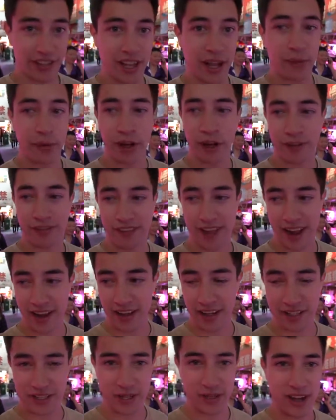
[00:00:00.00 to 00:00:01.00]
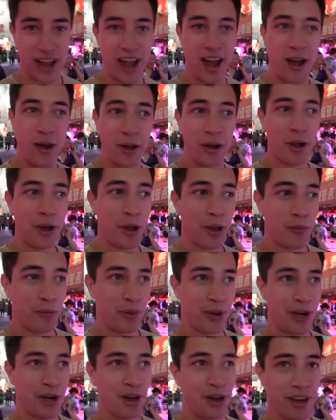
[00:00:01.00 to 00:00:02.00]
that we are finding. So now
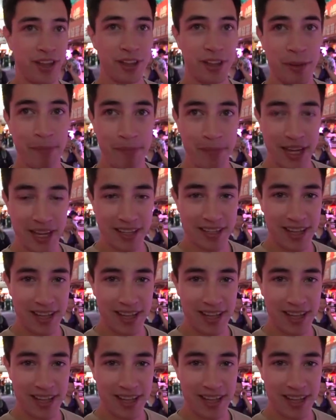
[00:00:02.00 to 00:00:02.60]
we are in the meat